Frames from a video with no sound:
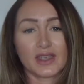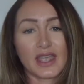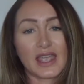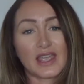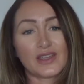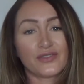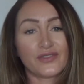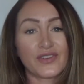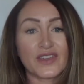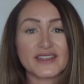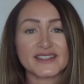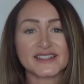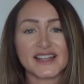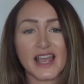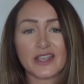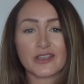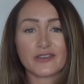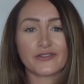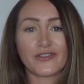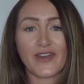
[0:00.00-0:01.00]
It feels
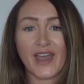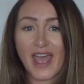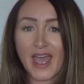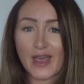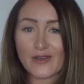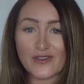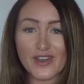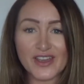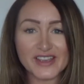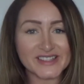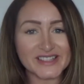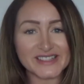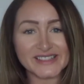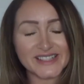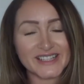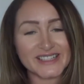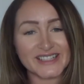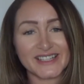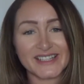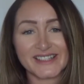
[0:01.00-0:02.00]
like forever
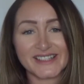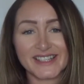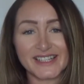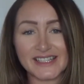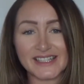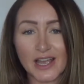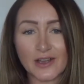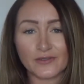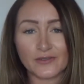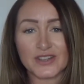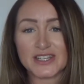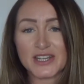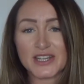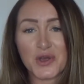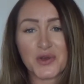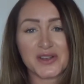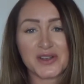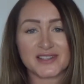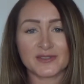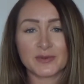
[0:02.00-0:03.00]
since I did a sit down
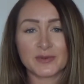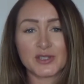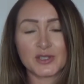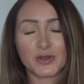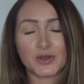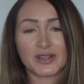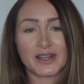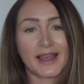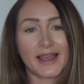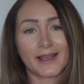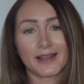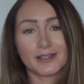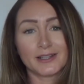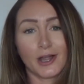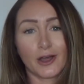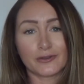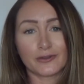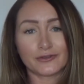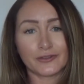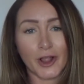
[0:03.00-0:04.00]
video because I've been doing like a
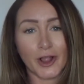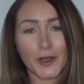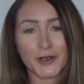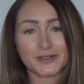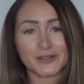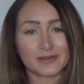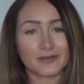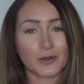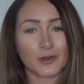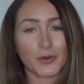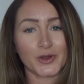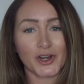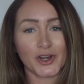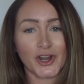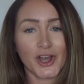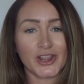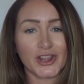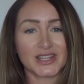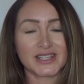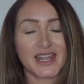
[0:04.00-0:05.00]
lot of vlogs with going on
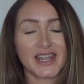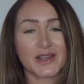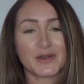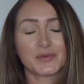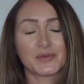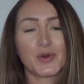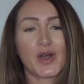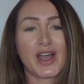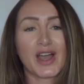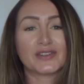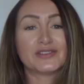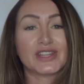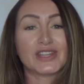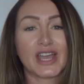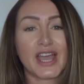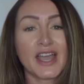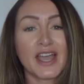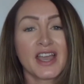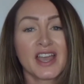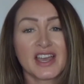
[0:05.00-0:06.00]
holiday and what have
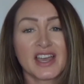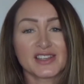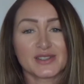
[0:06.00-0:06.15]
you.